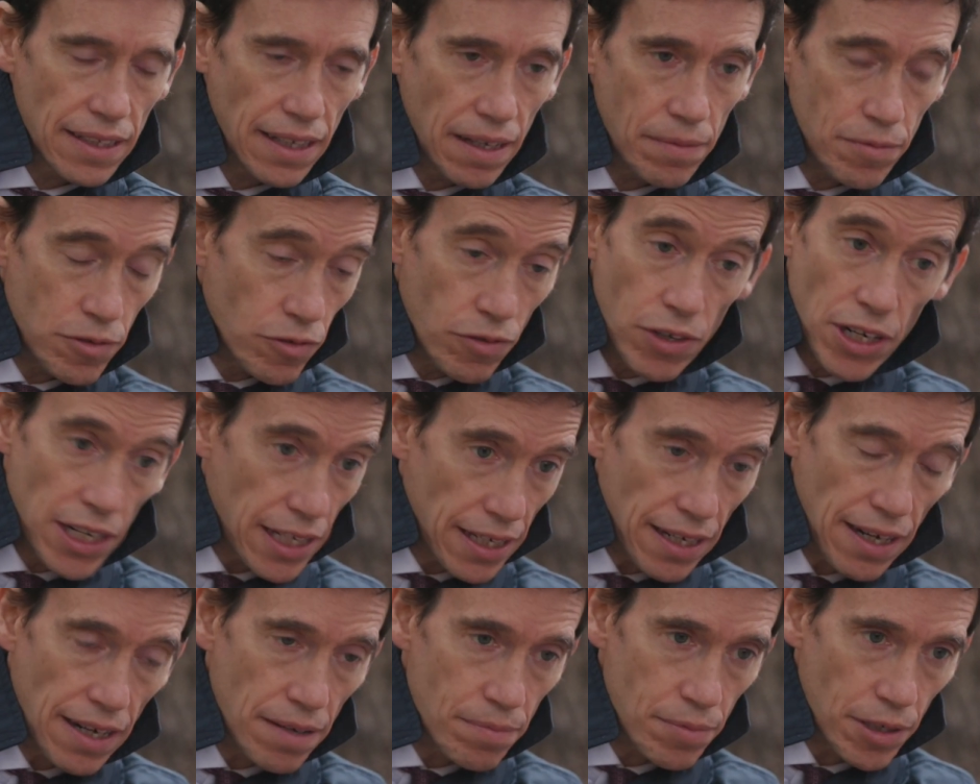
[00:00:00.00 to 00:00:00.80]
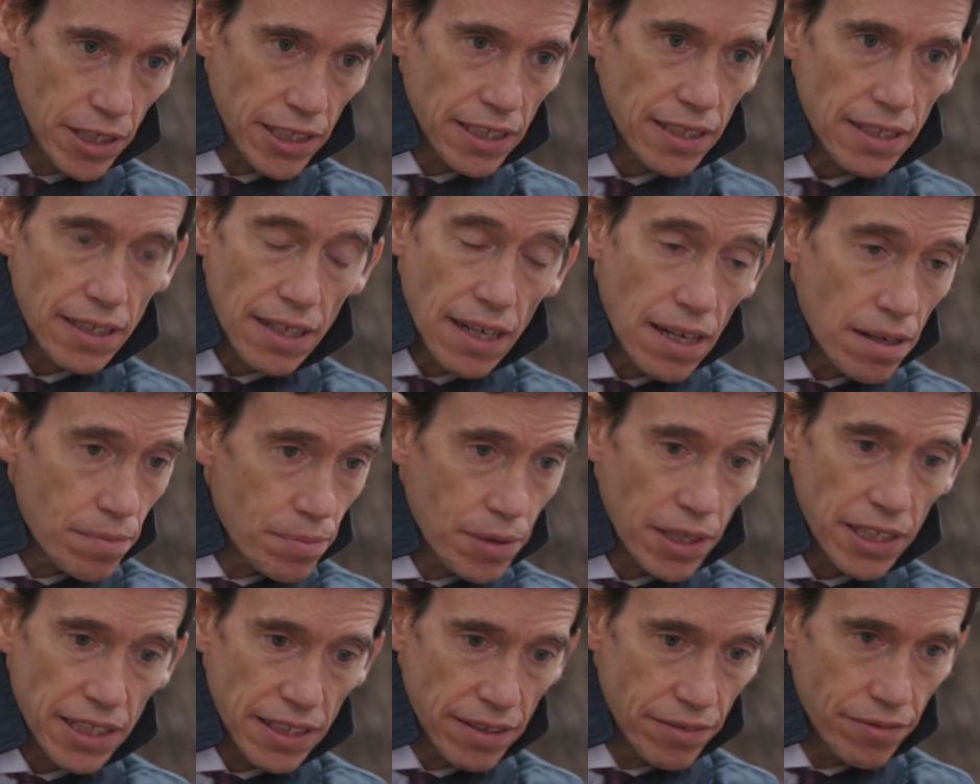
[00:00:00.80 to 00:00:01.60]
I mean, really
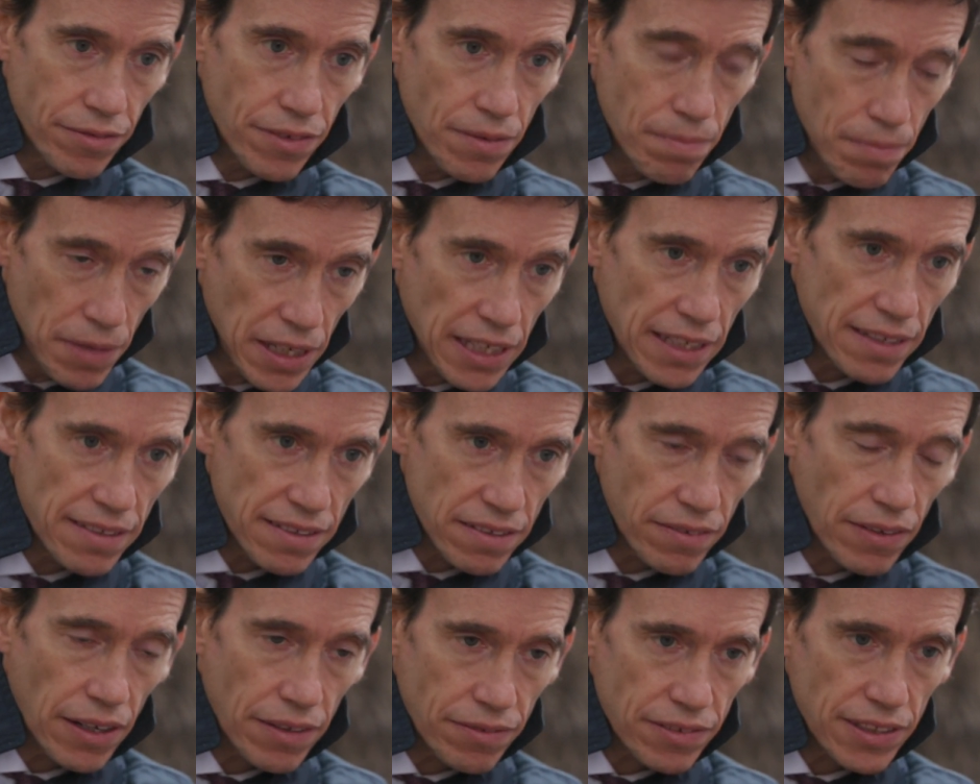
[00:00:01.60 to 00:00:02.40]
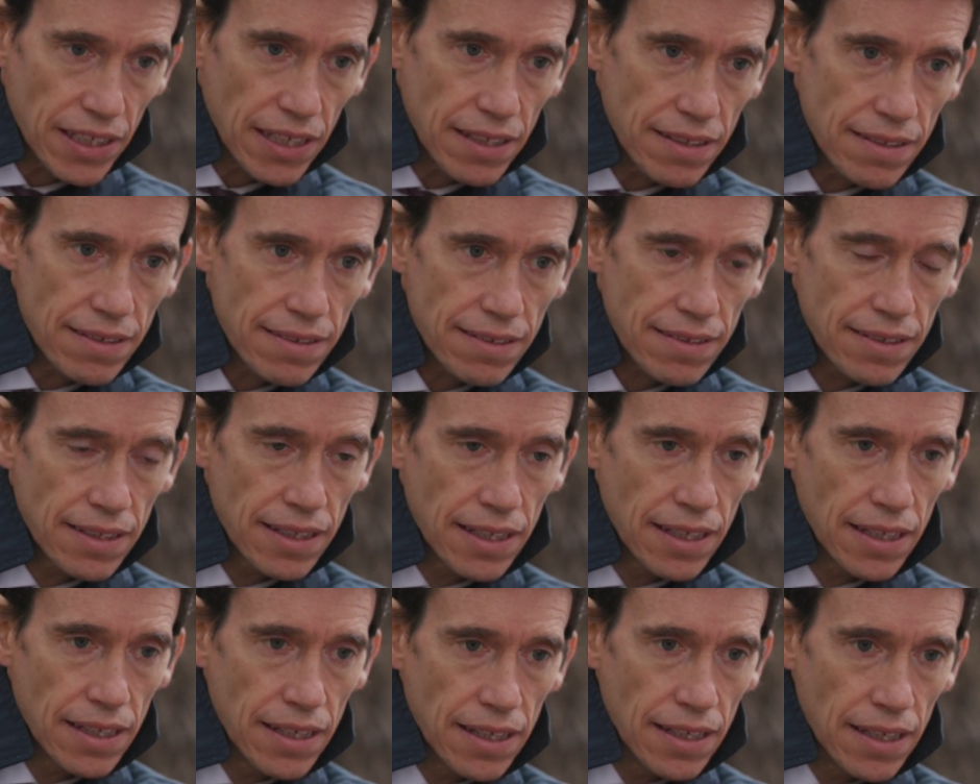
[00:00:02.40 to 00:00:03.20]
heartbreaking for millions of Afghans.
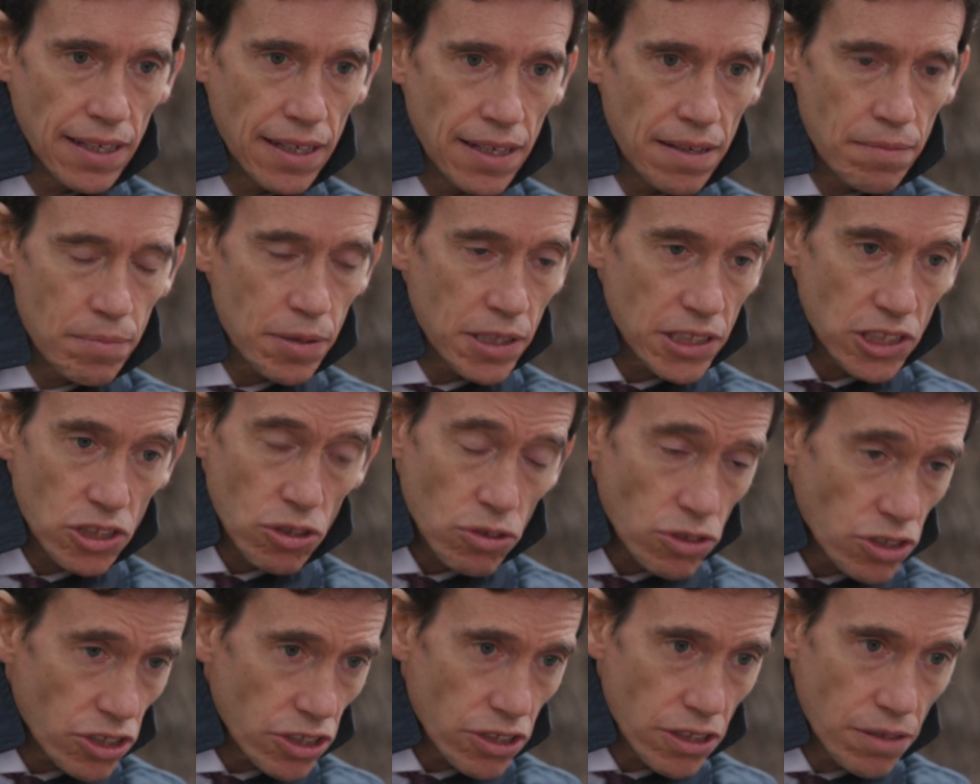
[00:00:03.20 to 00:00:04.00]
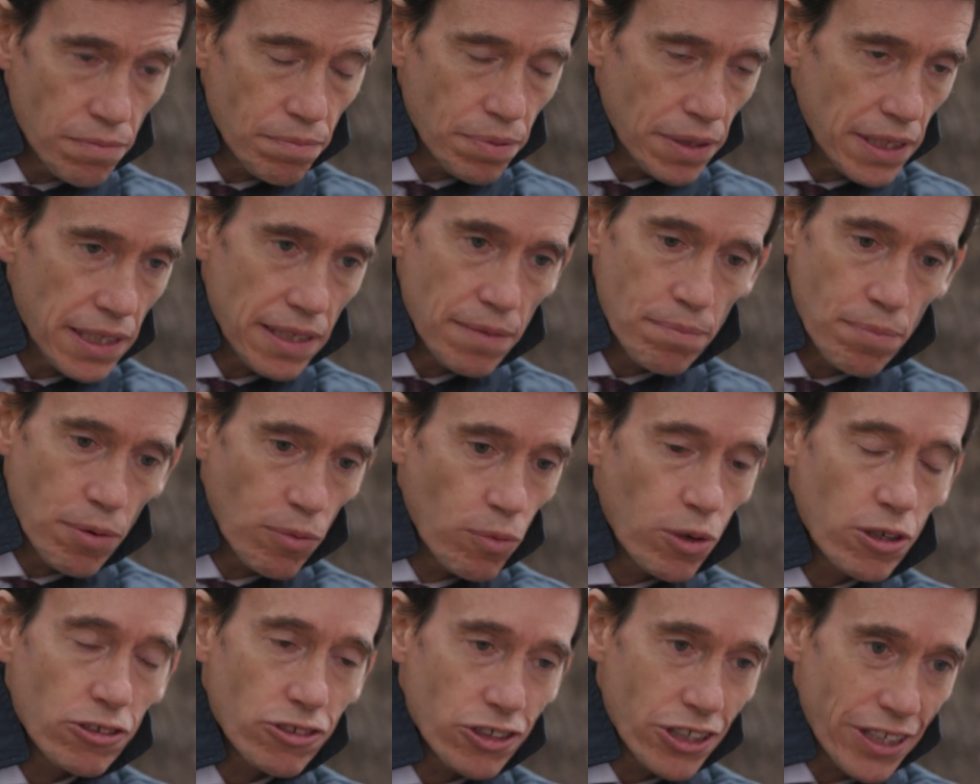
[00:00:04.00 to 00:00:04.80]
But it's also completely
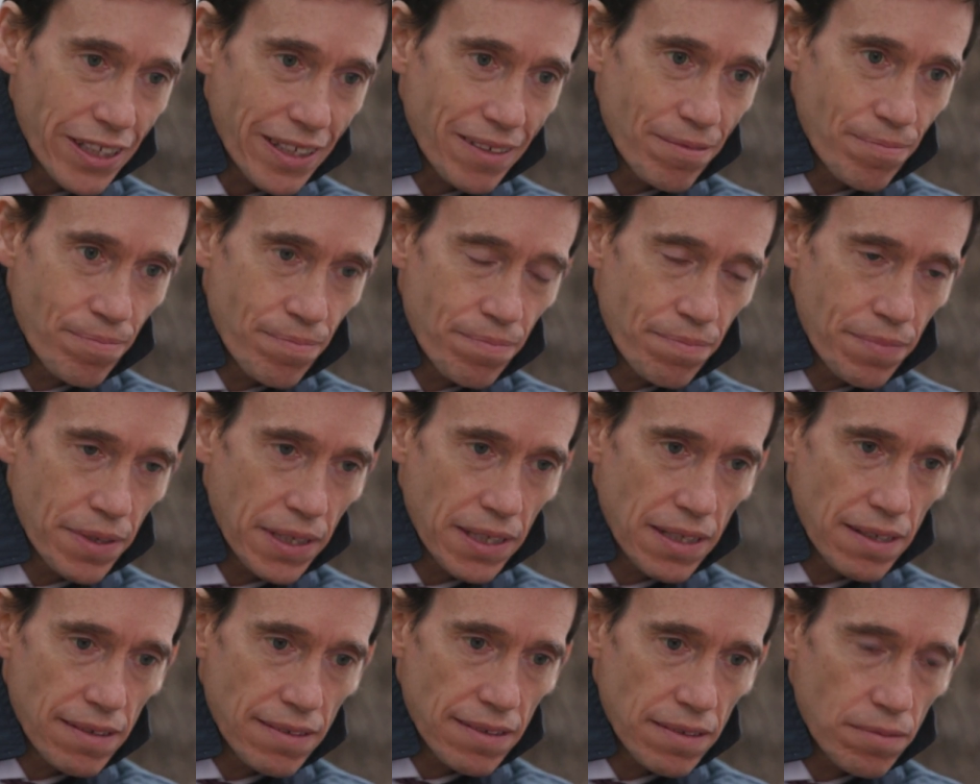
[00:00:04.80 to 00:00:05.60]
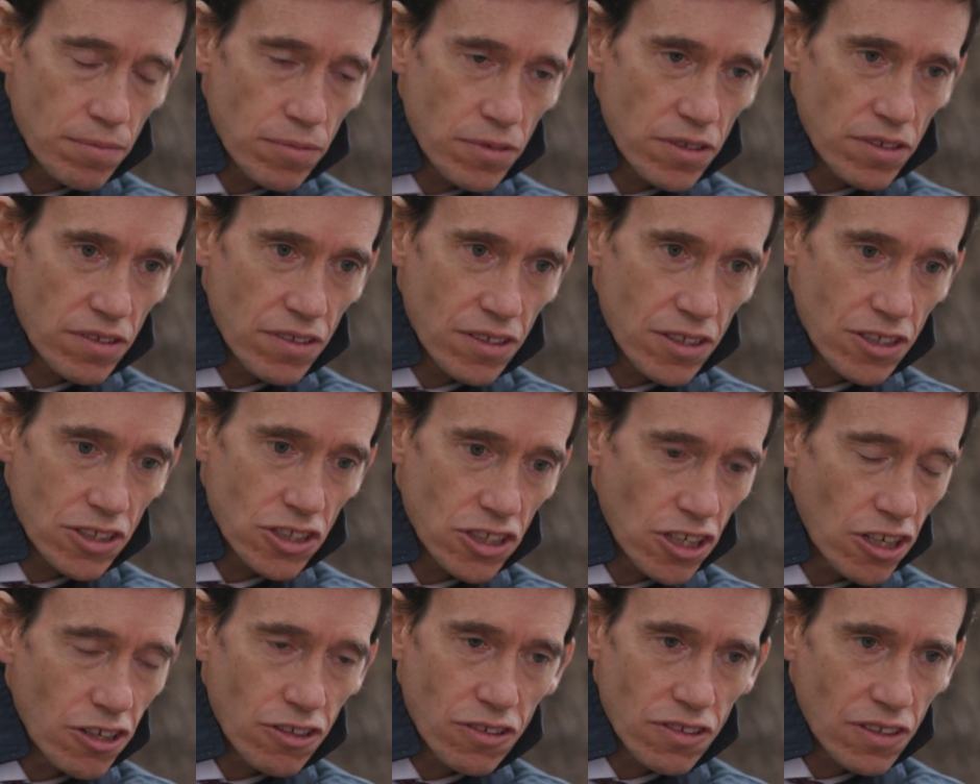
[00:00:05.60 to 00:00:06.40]
bewildering because it was a
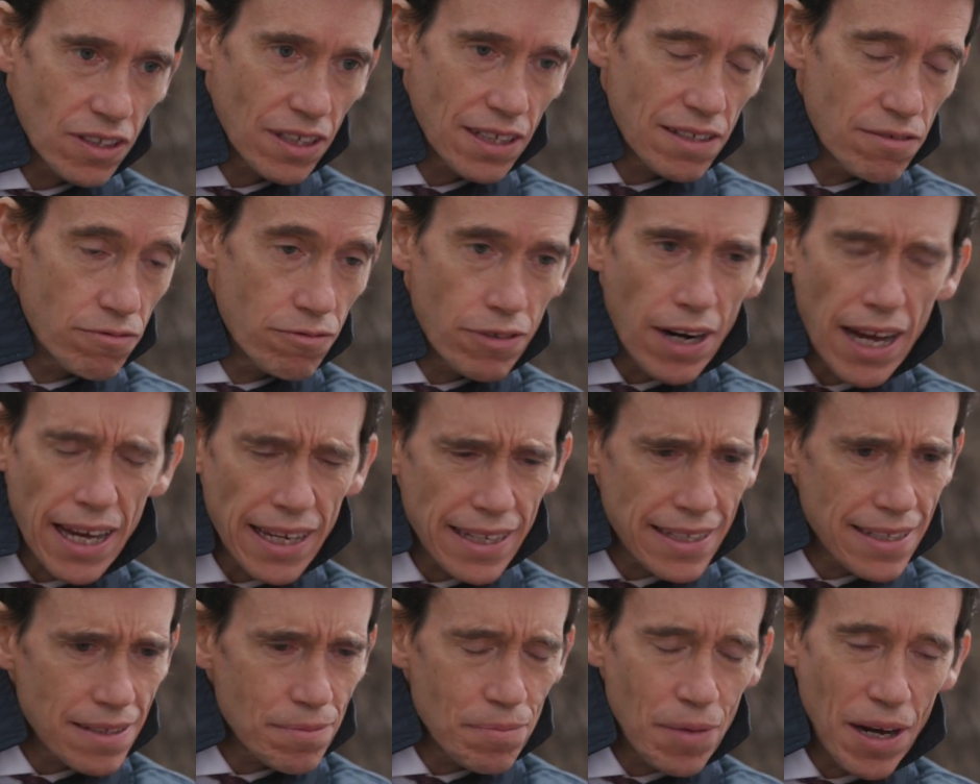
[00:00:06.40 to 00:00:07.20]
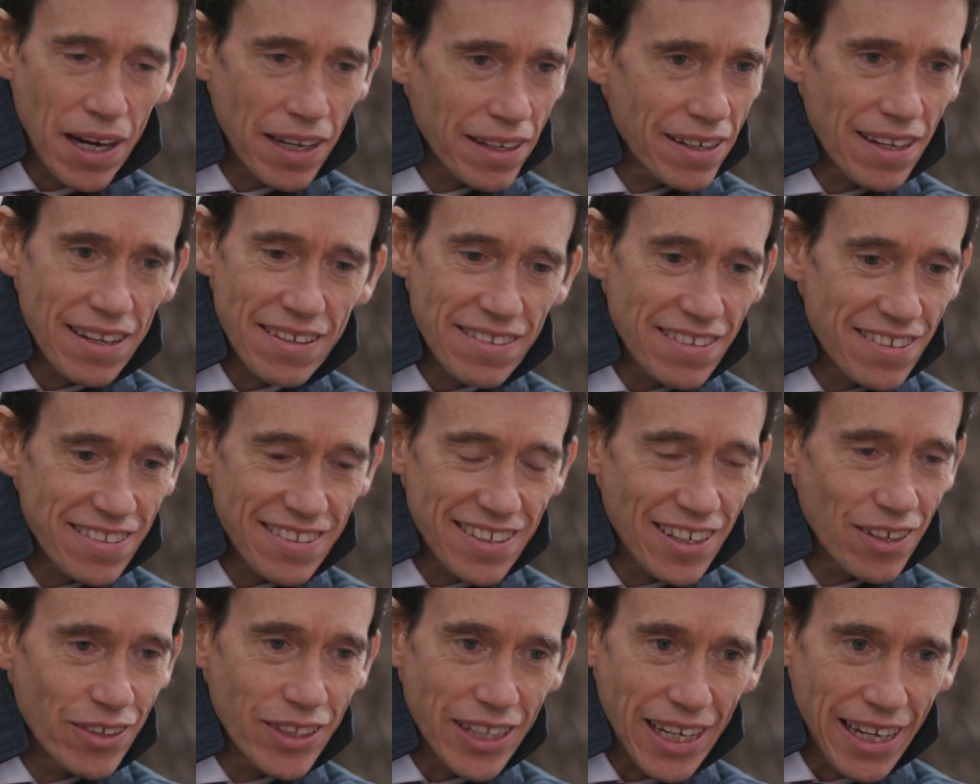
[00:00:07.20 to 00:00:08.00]
totally random,
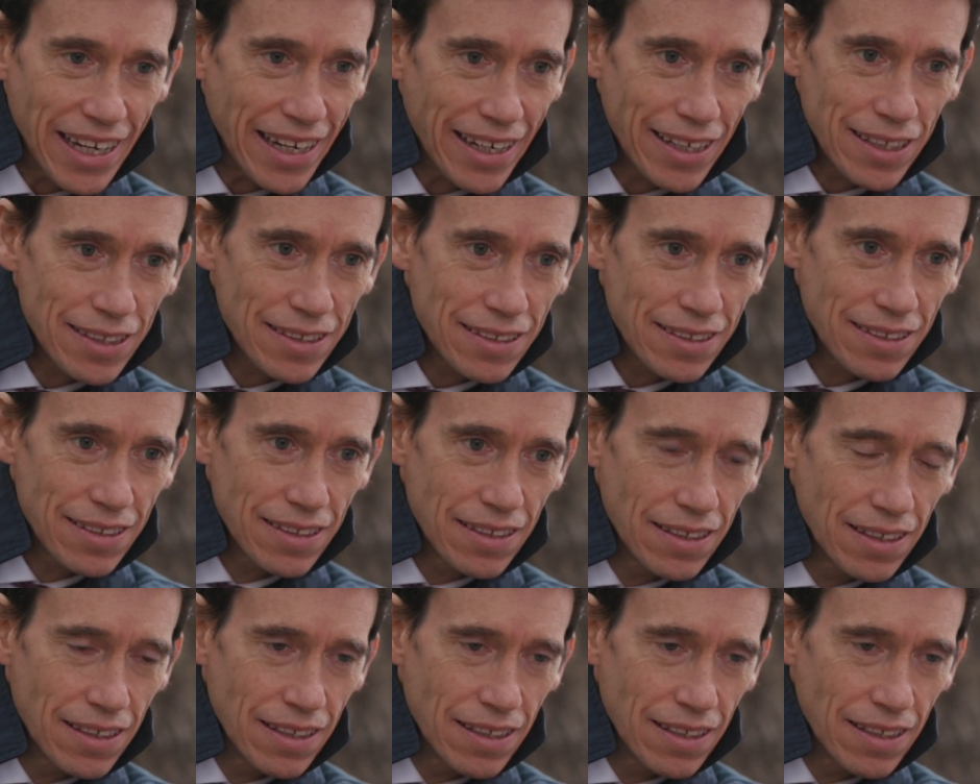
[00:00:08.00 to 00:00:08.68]
unnecessary act.